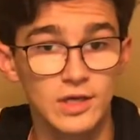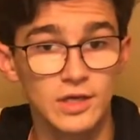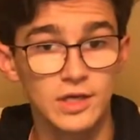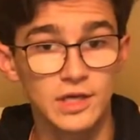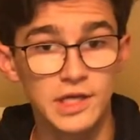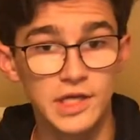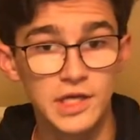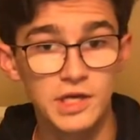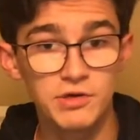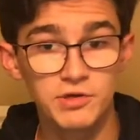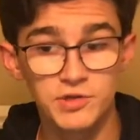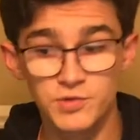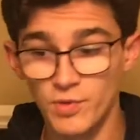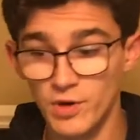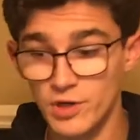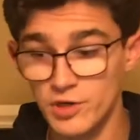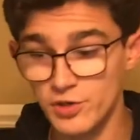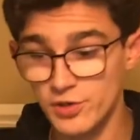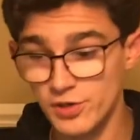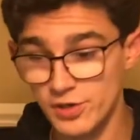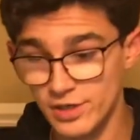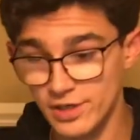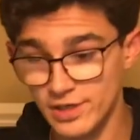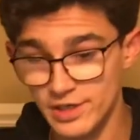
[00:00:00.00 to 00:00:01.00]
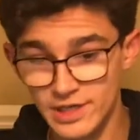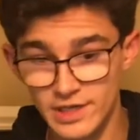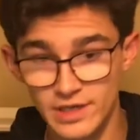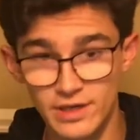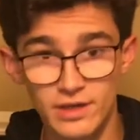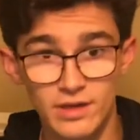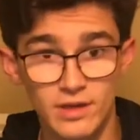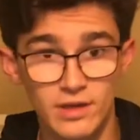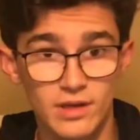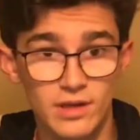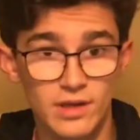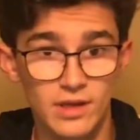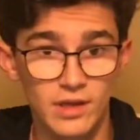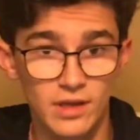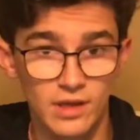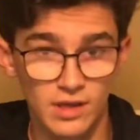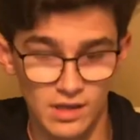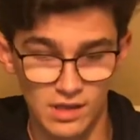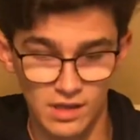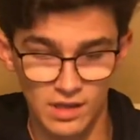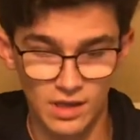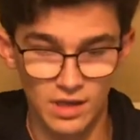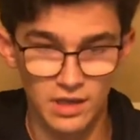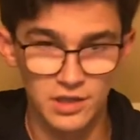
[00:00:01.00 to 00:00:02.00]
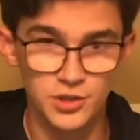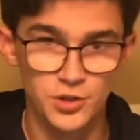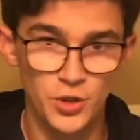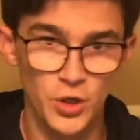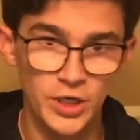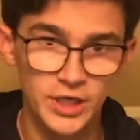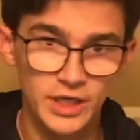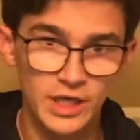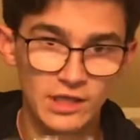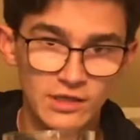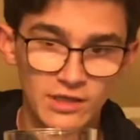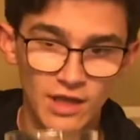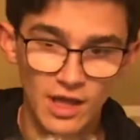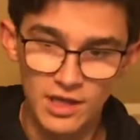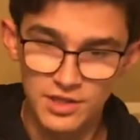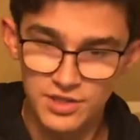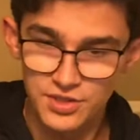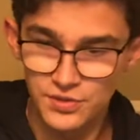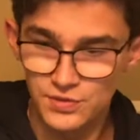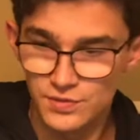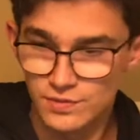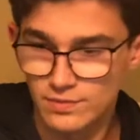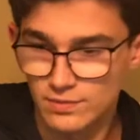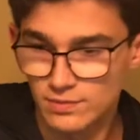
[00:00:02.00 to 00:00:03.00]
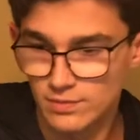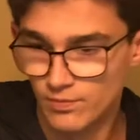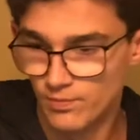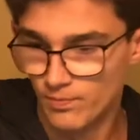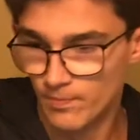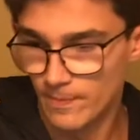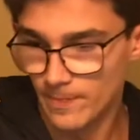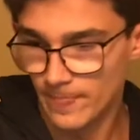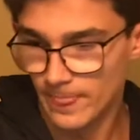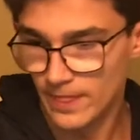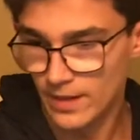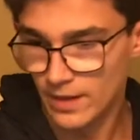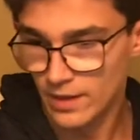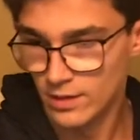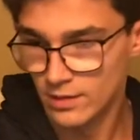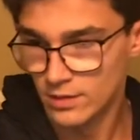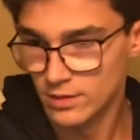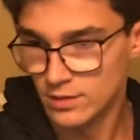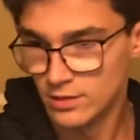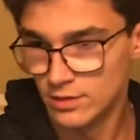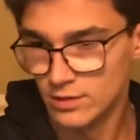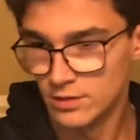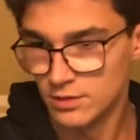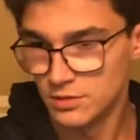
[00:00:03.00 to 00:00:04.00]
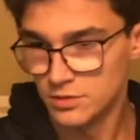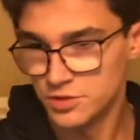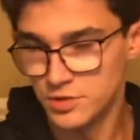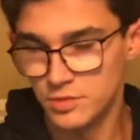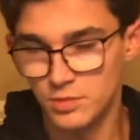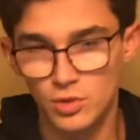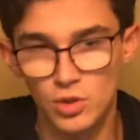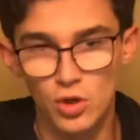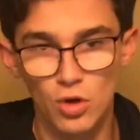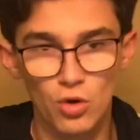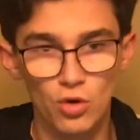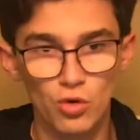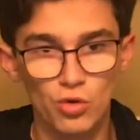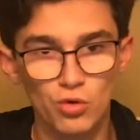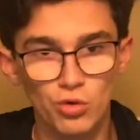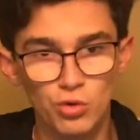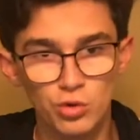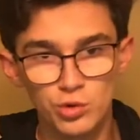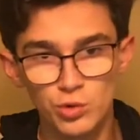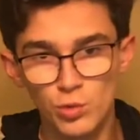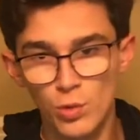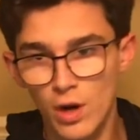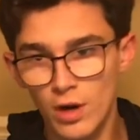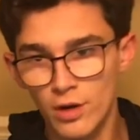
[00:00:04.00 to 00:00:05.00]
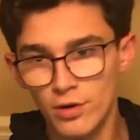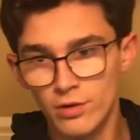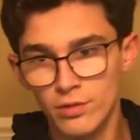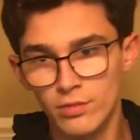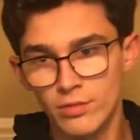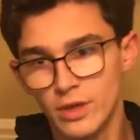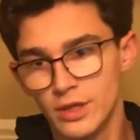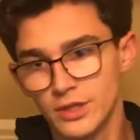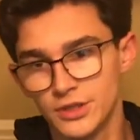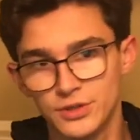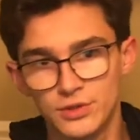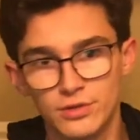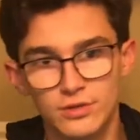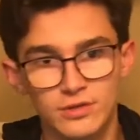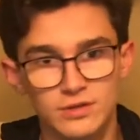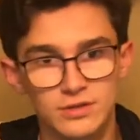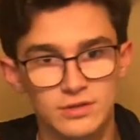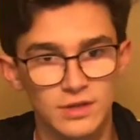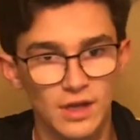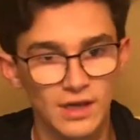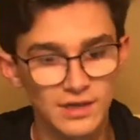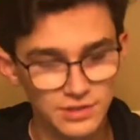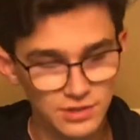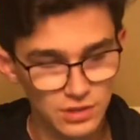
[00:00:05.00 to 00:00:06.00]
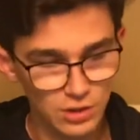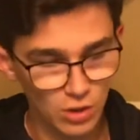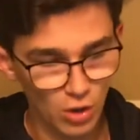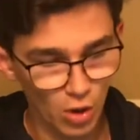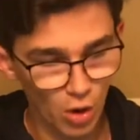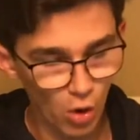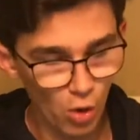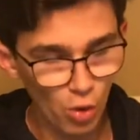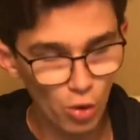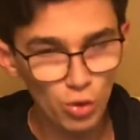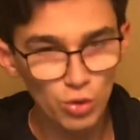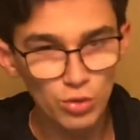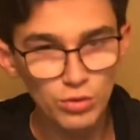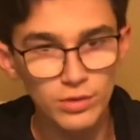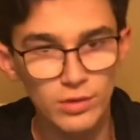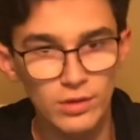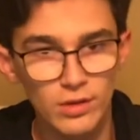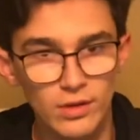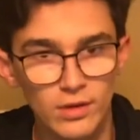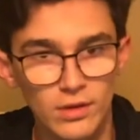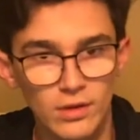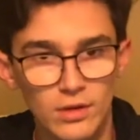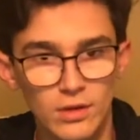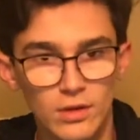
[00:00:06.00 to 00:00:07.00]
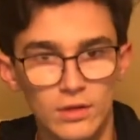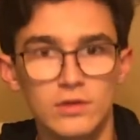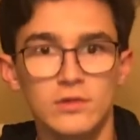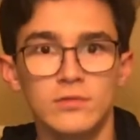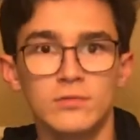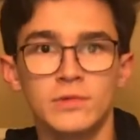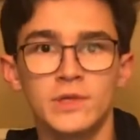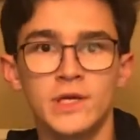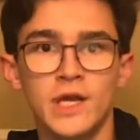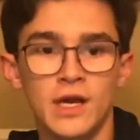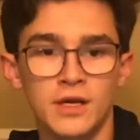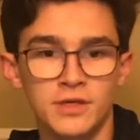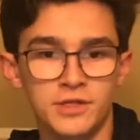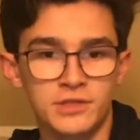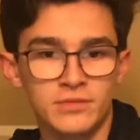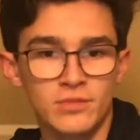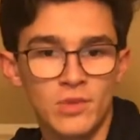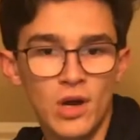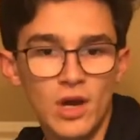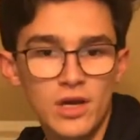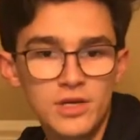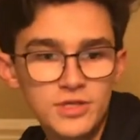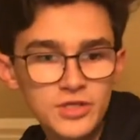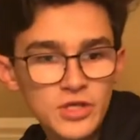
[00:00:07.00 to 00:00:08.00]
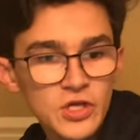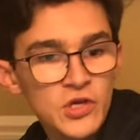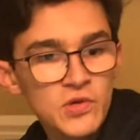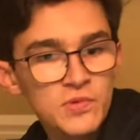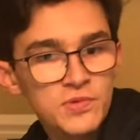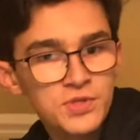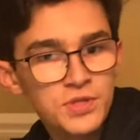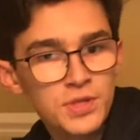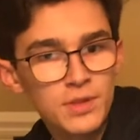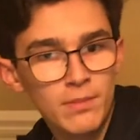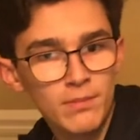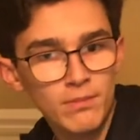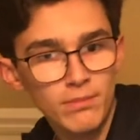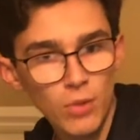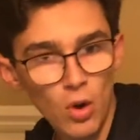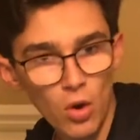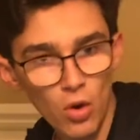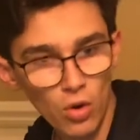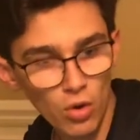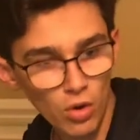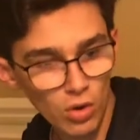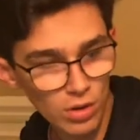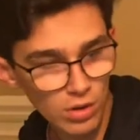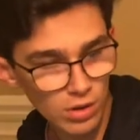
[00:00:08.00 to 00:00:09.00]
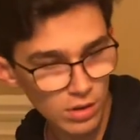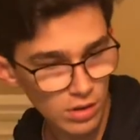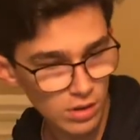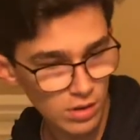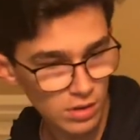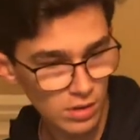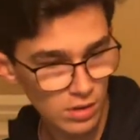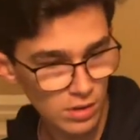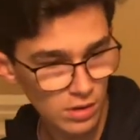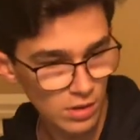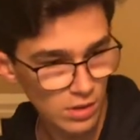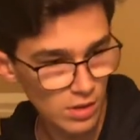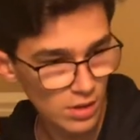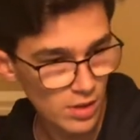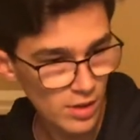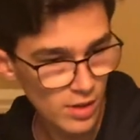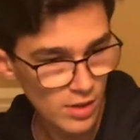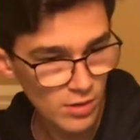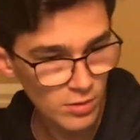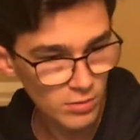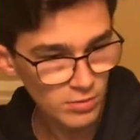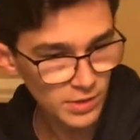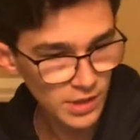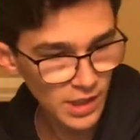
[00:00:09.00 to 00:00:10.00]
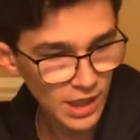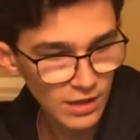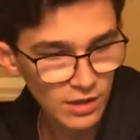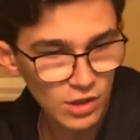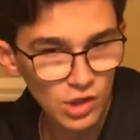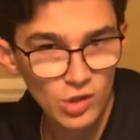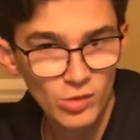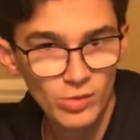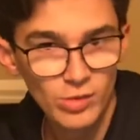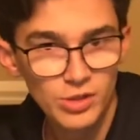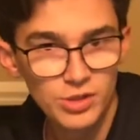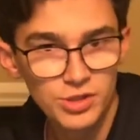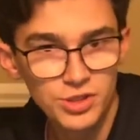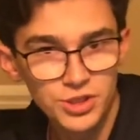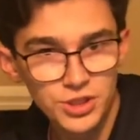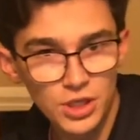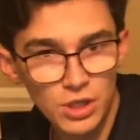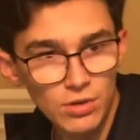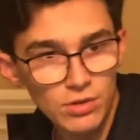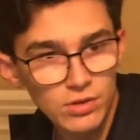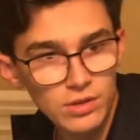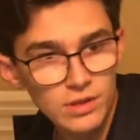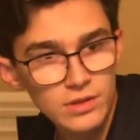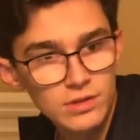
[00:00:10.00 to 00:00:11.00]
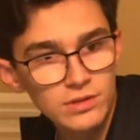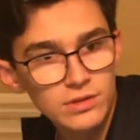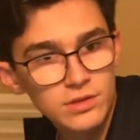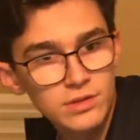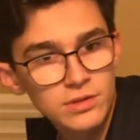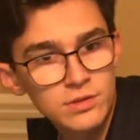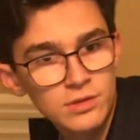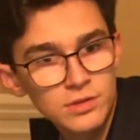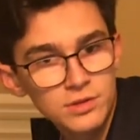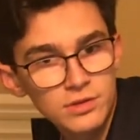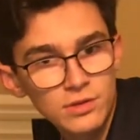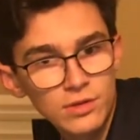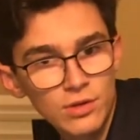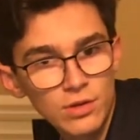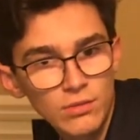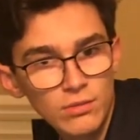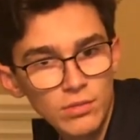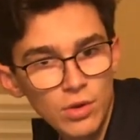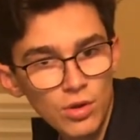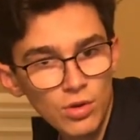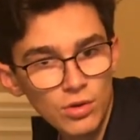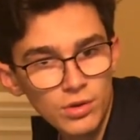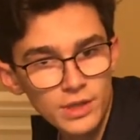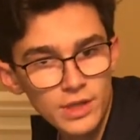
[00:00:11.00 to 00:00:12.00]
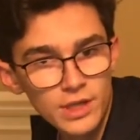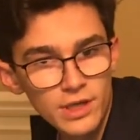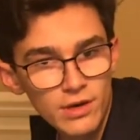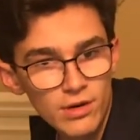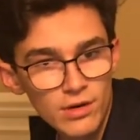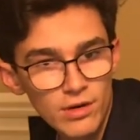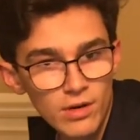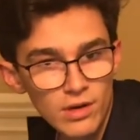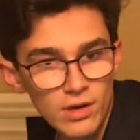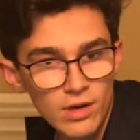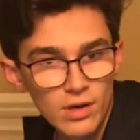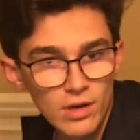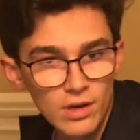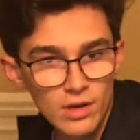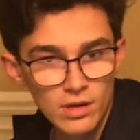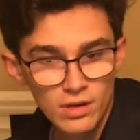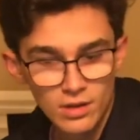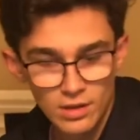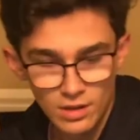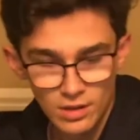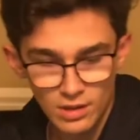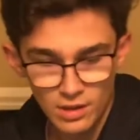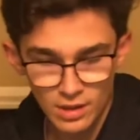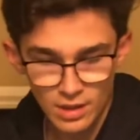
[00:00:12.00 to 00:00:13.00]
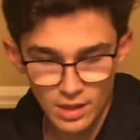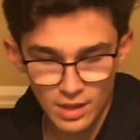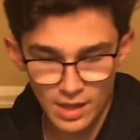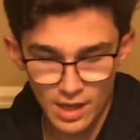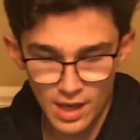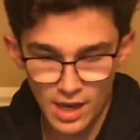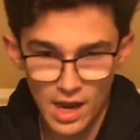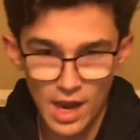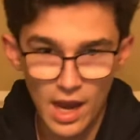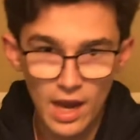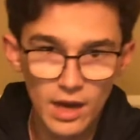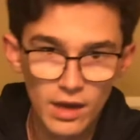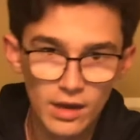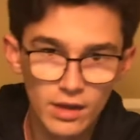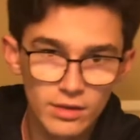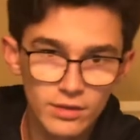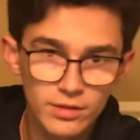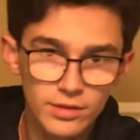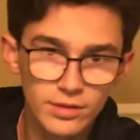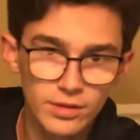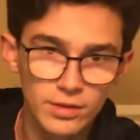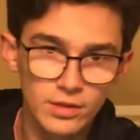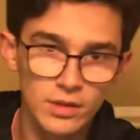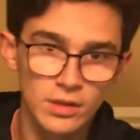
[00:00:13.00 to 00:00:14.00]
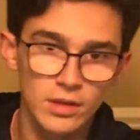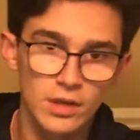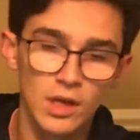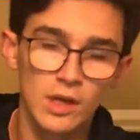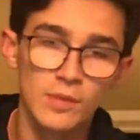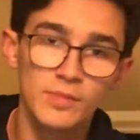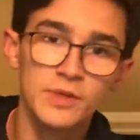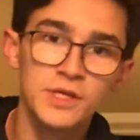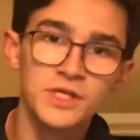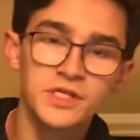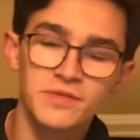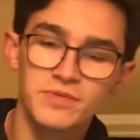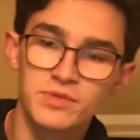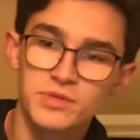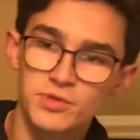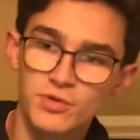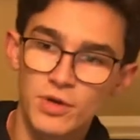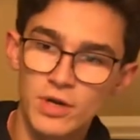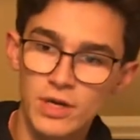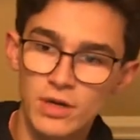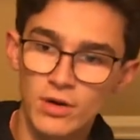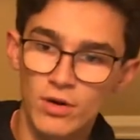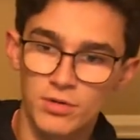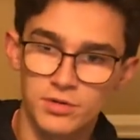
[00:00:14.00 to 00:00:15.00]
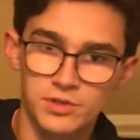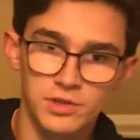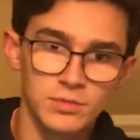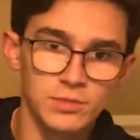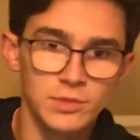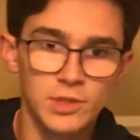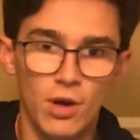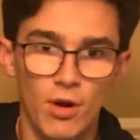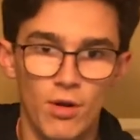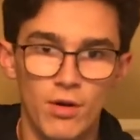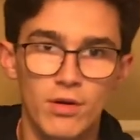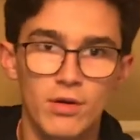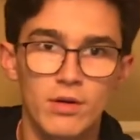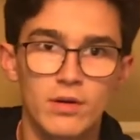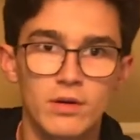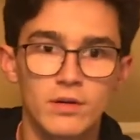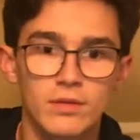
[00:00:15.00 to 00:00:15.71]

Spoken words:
Here's what you're going to need. A drinking glass. Some cold water, make sure it's nice and cold. We got some ice cubes in the bowl. We got a little bit of salt into this little bowl here. And a piece of string or some yarn.